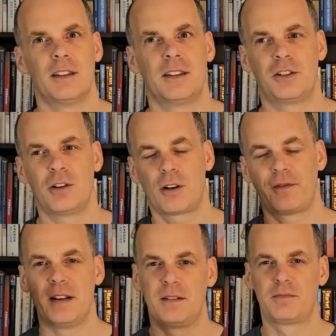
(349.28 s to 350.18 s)
the
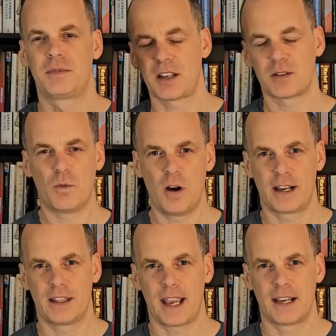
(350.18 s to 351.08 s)
geography doesn't
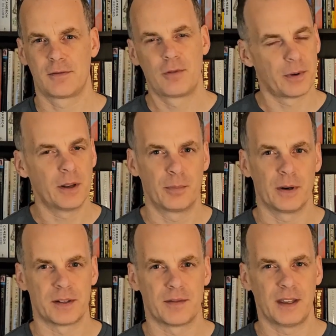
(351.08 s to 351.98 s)
work in the case of Robin Hood,
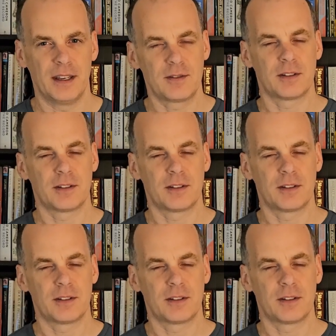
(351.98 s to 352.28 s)
Prince of Thieves.